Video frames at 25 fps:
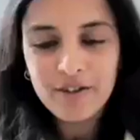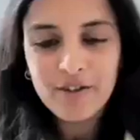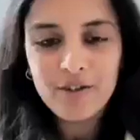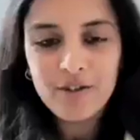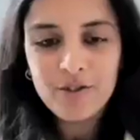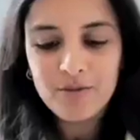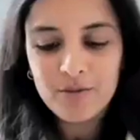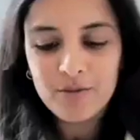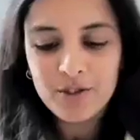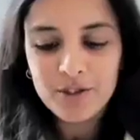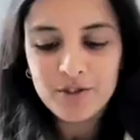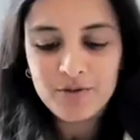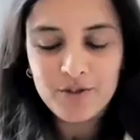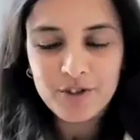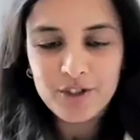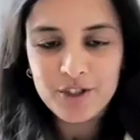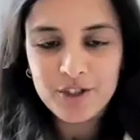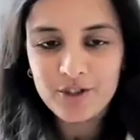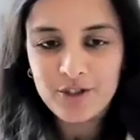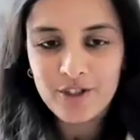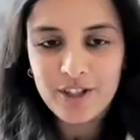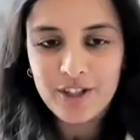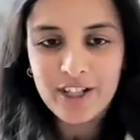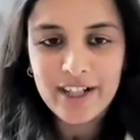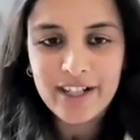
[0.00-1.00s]
thank you so much
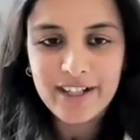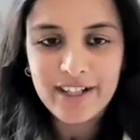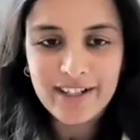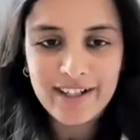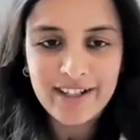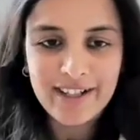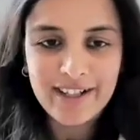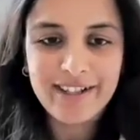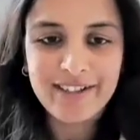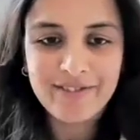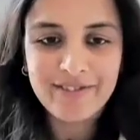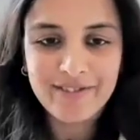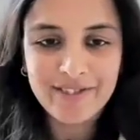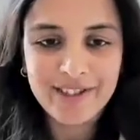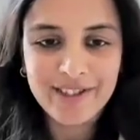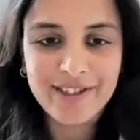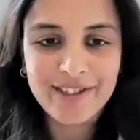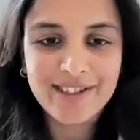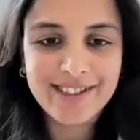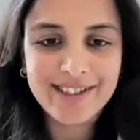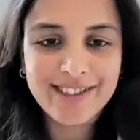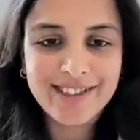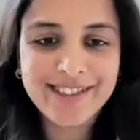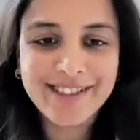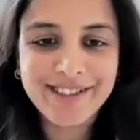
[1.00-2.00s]
for joining, and
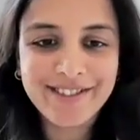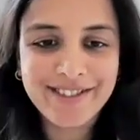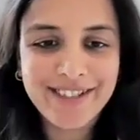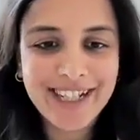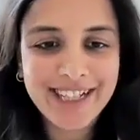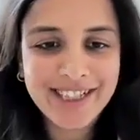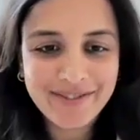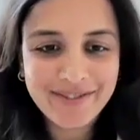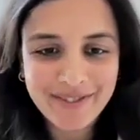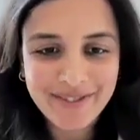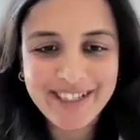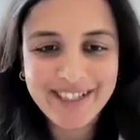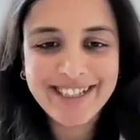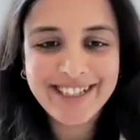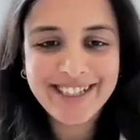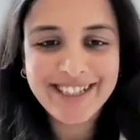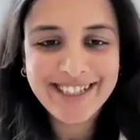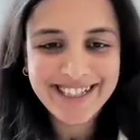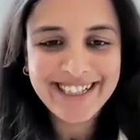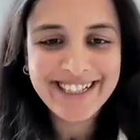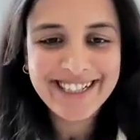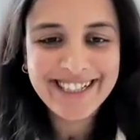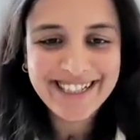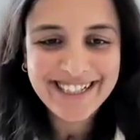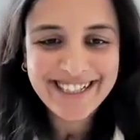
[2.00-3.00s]
we'll see you next
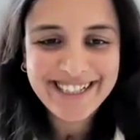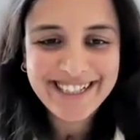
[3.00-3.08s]
month.